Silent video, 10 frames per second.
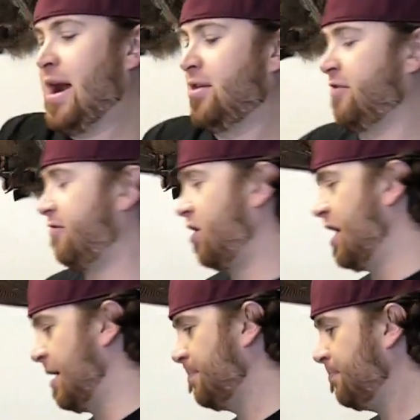around the
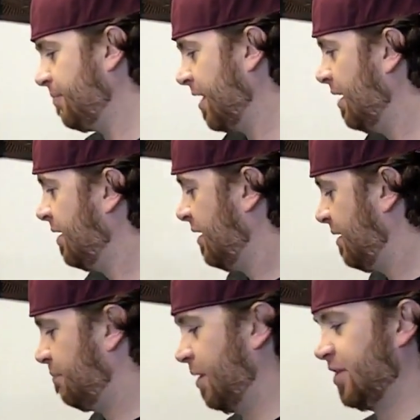frame.
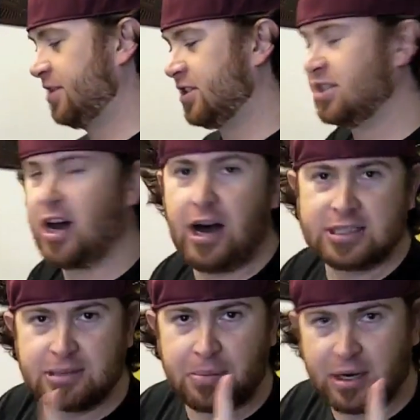But this is the
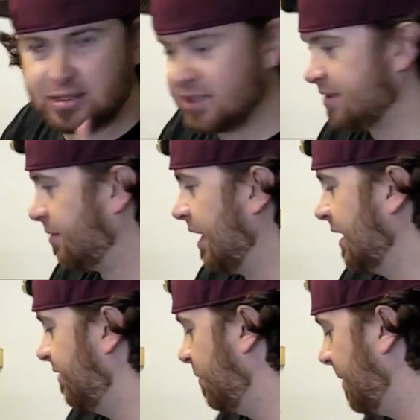awesome part. This is what
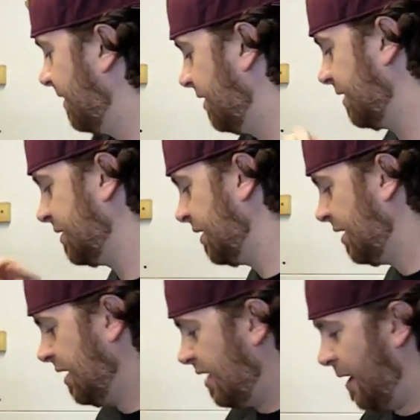I love about this.
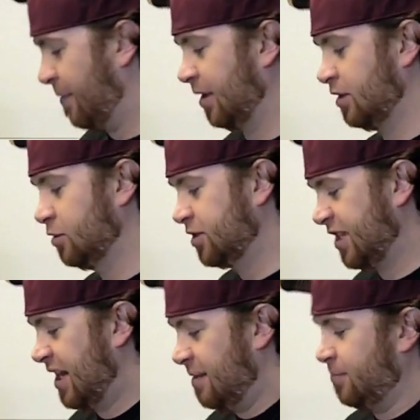I'm going to
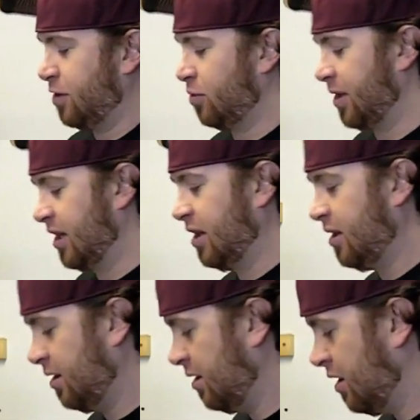loosen up the rear
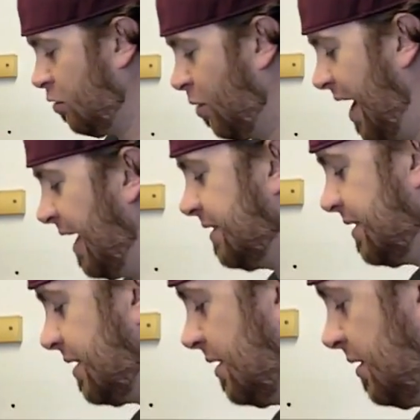rest